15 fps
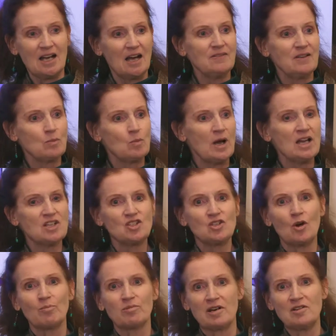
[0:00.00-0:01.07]
And then where's
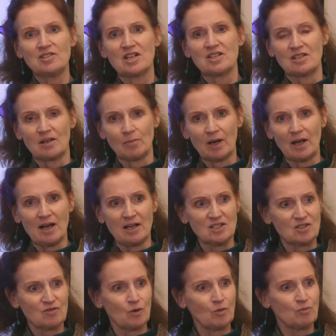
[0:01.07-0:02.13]
your processing
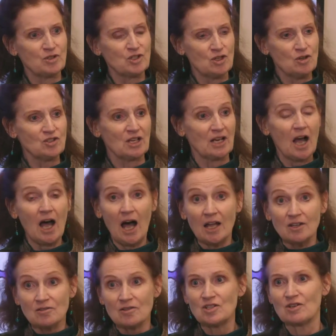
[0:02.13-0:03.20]
plants for producing
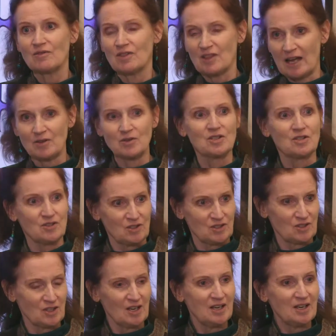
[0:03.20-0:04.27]
hundreds of
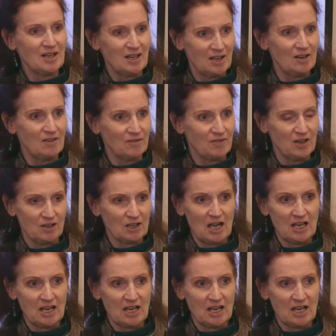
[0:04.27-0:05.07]
thousands of uh,